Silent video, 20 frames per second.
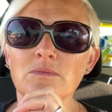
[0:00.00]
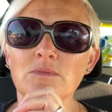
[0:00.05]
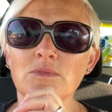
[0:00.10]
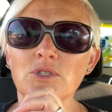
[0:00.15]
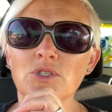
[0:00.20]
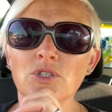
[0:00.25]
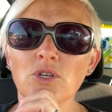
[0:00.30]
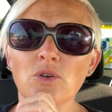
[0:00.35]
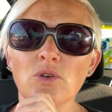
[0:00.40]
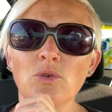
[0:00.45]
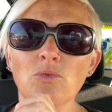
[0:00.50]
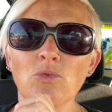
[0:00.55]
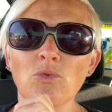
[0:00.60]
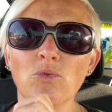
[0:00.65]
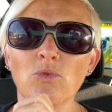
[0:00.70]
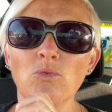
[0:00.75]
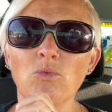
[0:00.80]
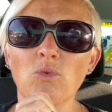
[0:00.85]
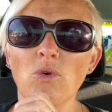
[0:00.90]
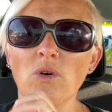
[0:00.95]
Show you
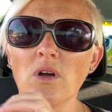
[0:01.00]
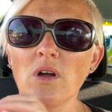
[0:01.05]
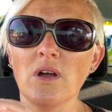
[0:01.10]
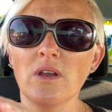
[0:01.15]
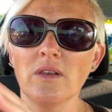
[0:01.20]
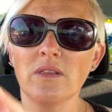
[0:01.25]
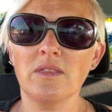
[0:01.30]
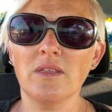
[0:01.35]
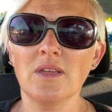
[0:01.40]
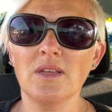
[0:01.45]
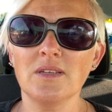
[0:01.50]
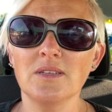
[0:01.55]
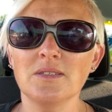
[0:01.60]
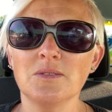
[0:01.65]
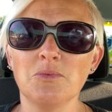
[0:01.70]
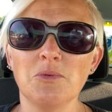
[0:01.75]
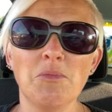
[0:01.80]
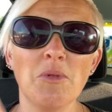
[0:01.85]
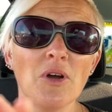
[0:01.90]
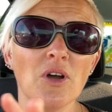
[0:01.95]
all what kind of things
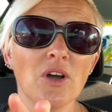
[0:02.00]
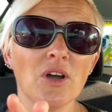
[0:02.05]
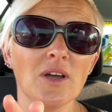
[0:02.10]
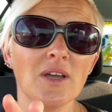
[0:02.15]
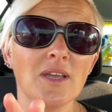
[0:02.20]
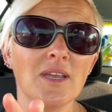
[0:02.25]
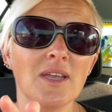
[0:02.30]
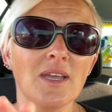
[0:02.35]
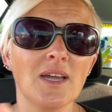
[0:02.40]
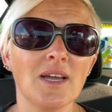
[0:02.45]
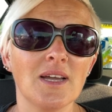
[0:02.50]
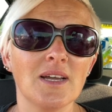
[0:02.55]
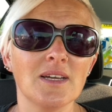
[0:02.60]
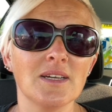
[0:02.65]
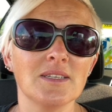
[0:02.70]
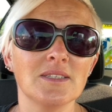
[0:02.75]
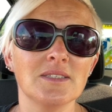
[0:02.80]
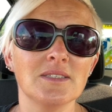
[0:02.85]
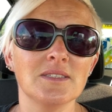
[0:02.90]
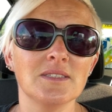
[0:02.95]
we buy
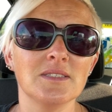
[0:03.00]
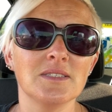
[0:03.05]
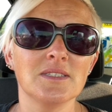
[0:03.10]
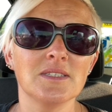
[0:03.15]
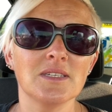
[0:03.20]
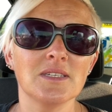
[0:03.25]
and